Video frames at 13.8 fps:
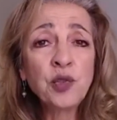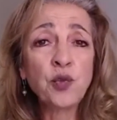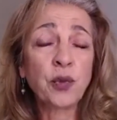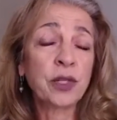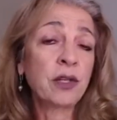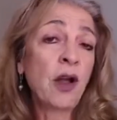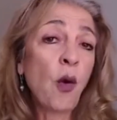we're
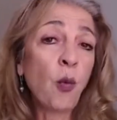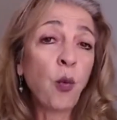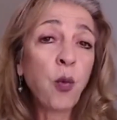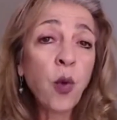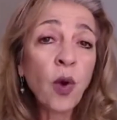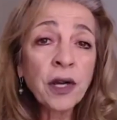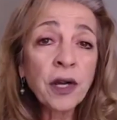not
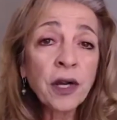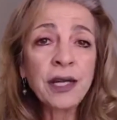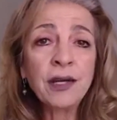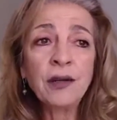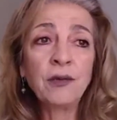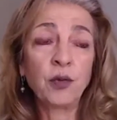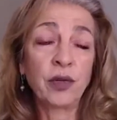working,
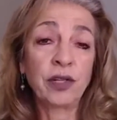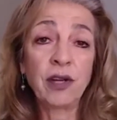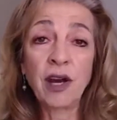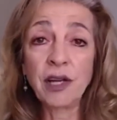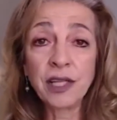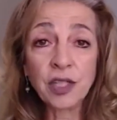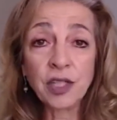we're not
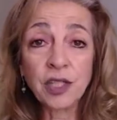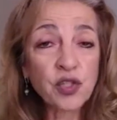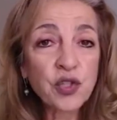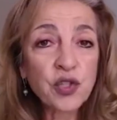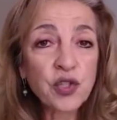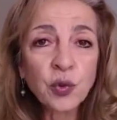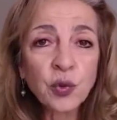in
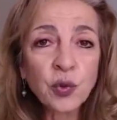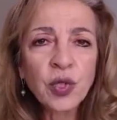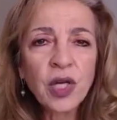school.